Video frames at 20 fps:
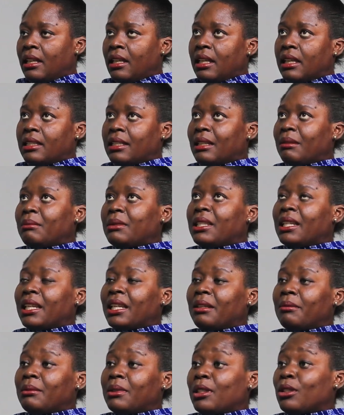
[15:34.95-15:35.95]

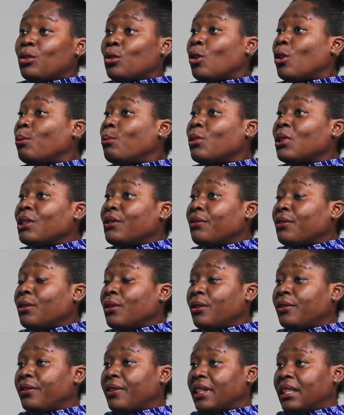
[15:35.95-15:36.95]
sometimes it's almost
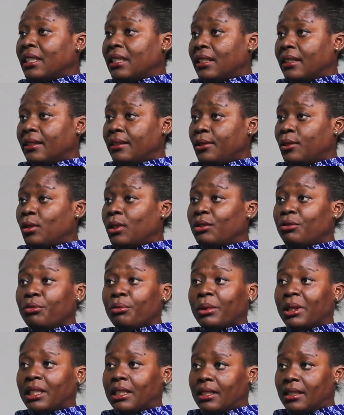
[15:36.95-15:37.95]
full funding, so it
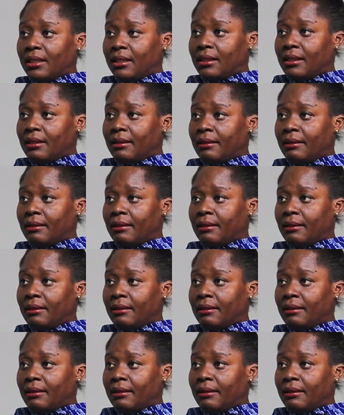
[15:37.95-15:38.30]
ranges.